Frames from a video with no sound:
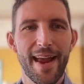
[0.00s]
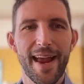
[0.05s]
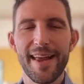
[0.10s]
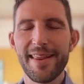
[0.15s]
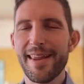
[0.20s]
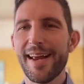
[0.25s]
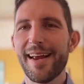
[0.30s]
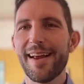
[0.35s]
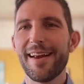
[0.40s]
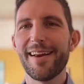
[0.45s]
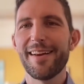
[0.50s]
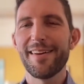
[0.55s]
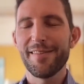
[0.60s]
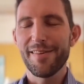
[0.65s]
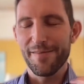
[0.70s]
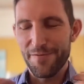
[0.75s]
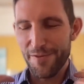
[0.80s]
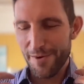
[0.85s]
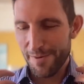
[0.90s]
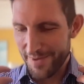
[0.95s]
And
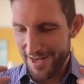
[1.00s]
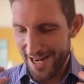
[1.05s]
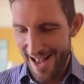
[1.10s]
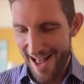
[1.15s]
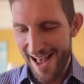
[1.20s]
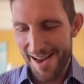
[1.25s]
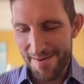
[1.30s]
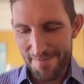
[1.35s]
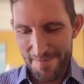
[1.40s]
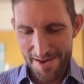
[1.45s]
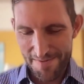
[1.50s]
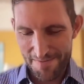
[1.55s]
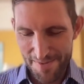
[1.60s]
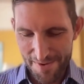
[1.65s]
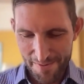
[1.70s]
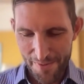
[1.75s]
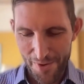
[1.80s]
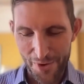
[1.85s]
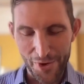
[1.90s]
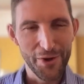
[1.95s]
from time
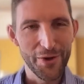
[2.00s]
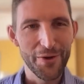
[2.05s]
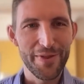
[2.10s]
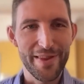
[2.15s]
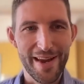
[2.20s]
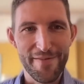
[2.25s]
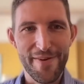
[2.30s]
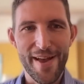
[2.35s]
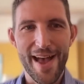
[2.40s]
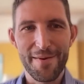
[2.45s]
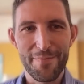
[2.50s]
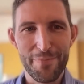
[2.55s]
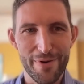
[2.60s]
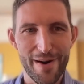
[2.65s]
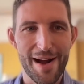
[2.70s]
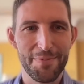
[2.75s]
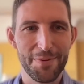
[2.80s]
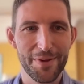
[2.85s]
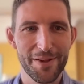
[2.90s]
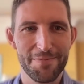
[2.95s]
immemorial, they've had
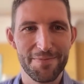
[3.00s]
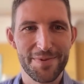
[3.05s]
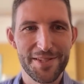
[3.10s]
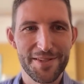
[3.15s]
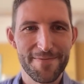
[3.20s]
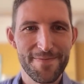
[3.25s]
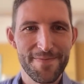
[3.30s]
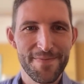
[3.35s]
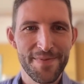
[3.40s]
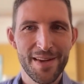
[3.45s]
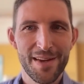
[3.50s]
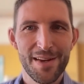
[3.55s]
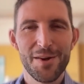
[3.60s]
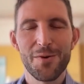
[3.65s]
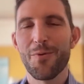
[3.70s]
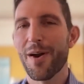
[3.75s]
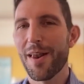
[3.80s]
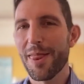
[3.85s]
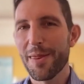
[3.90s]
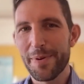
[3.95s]
problems.
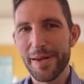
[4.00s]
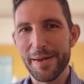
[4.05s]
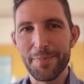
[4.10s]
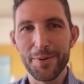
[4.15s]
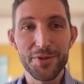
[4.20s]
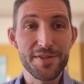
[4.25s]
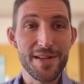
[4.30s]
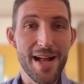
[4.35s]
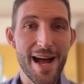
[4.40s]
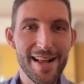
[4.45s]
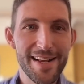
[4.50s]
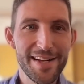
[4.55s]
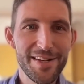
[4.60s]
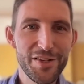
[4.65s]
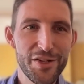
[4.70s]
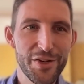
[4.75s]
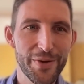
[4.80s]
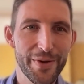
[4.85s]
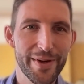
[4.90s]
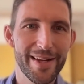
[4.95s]
One of the people's not
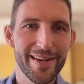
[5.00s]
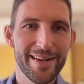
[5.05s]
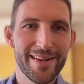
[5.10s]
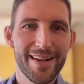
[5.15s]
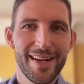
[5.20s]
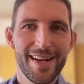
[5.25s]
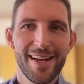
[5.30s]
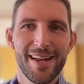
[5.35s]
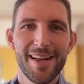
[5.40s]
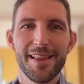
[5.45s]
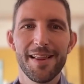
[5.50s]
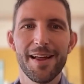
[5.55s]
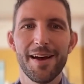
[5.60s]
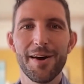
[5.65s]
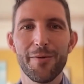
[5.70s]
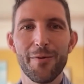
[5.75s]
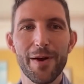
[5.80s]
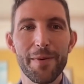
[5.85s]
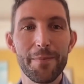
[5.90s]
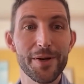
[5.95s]
into it.
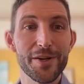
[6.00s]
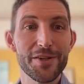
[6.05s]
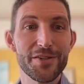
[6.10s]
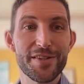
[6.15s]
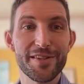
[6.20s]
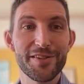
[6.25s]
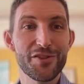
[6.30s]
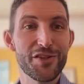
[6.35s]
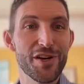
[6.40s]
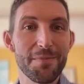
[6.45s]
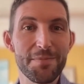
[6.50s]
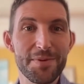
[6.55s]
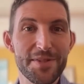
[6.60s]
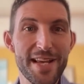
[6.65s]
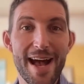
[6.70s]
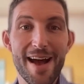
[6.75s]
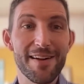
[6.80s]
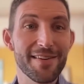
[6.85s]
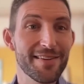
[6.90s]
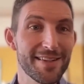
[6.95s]
One person jumps
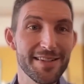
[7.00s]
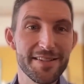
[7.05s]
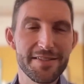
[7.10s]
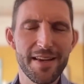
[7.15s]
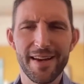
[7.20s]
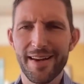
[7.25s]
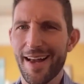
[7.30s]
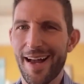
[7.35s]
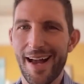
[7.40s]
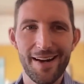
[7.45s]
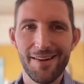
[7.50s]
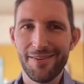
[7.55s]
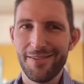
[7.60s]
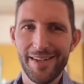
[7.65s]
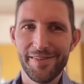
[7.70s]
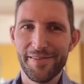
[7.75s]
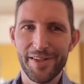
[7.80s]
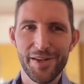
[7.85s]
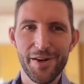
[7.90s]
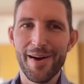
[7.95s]
out and is like, I don't
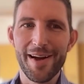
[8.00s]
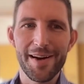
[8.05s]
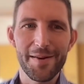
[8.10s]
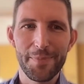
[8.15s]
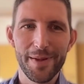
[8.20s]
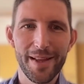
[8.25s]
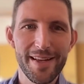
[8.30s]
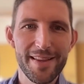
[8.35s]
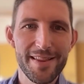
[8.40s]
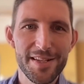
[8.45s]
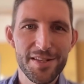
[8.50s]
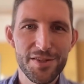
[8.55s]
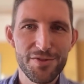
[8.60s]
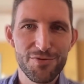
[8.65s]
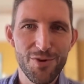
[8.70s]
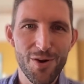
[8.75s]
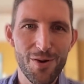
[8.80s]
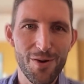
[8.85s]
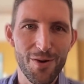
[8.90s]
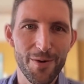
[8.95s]
even know how to play this
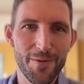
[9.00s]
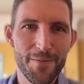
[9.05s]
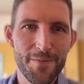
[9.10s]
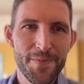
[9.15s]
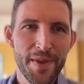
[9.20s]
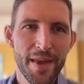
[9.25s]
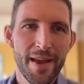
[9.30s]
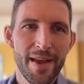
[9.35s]
role.